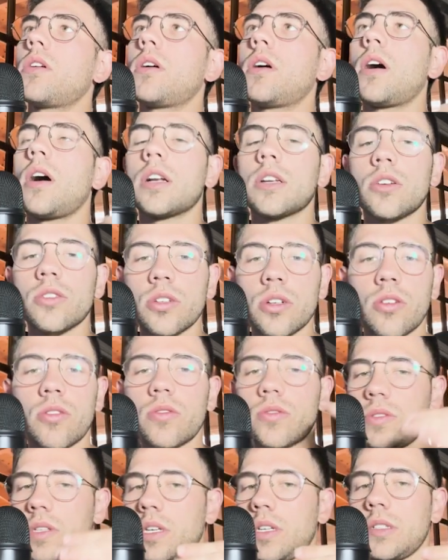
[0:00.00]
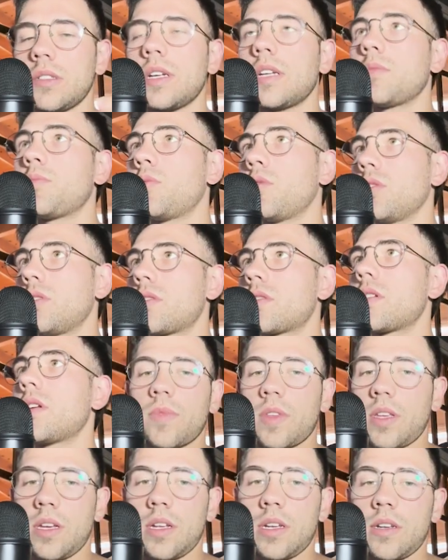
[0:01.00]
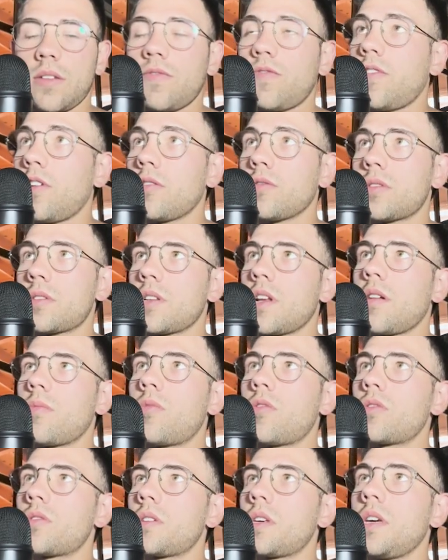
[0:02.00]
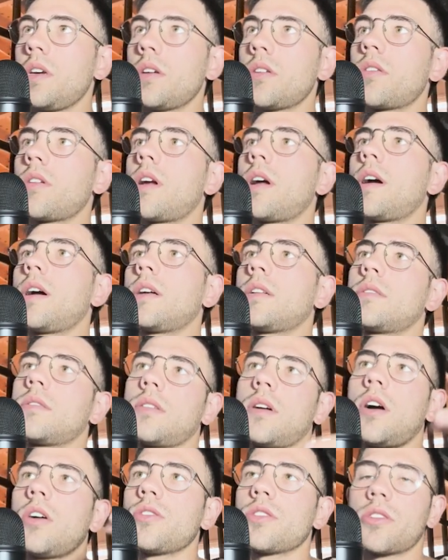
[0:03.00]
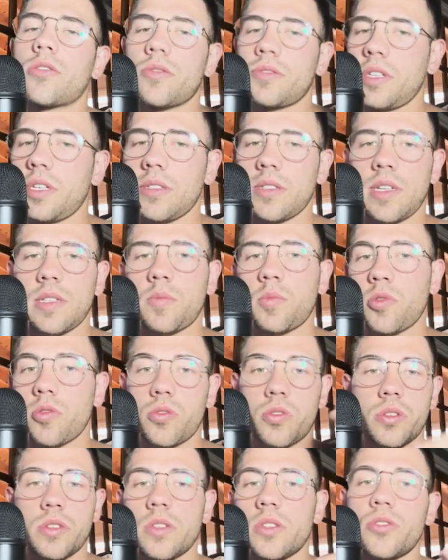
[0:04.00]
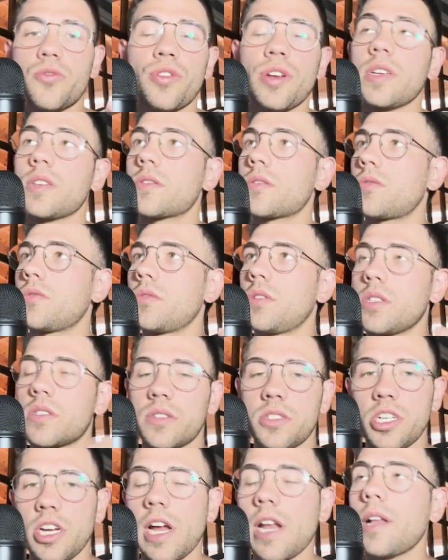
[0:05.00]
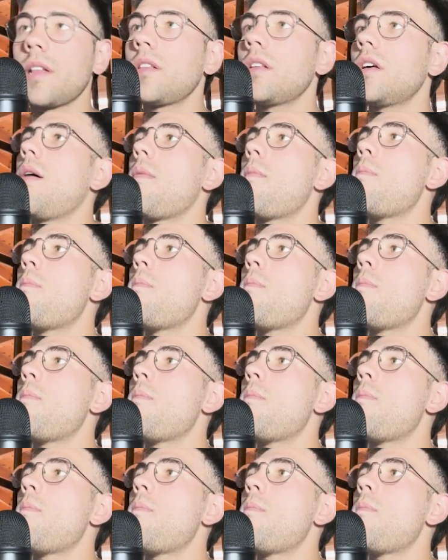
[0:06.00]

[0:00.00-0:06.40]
another Goroutine that puts floats numbers here, and other Goroutine that puts strings to this channel.